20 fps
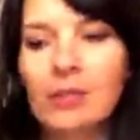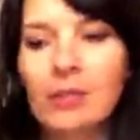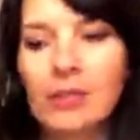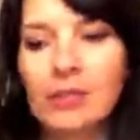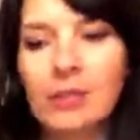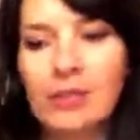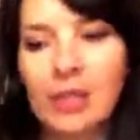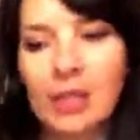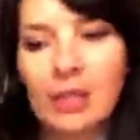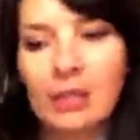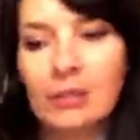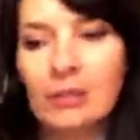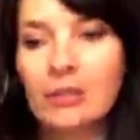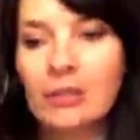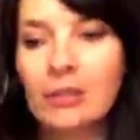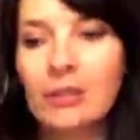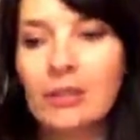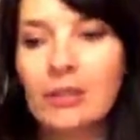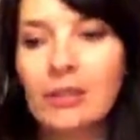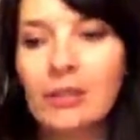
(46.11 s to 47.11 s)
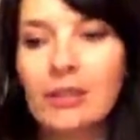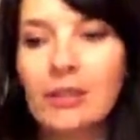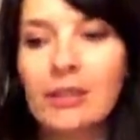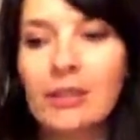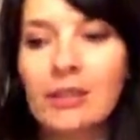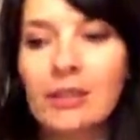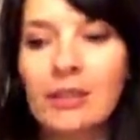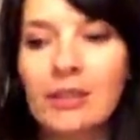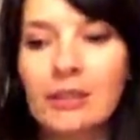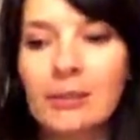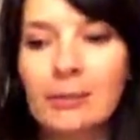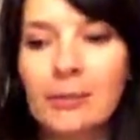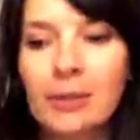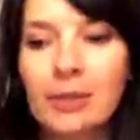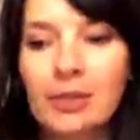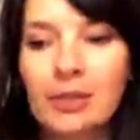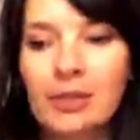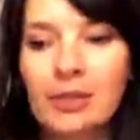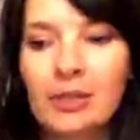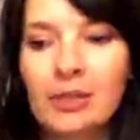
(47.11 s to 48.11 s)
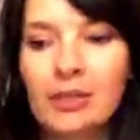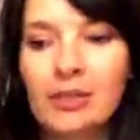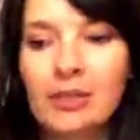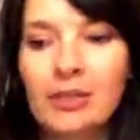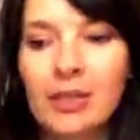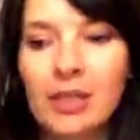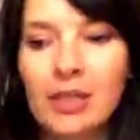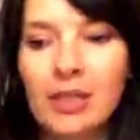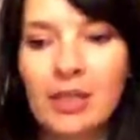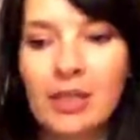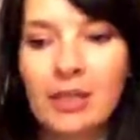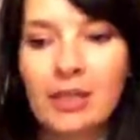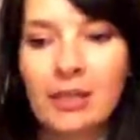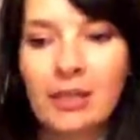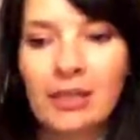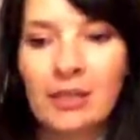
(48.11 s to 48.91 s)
is contained as much as contained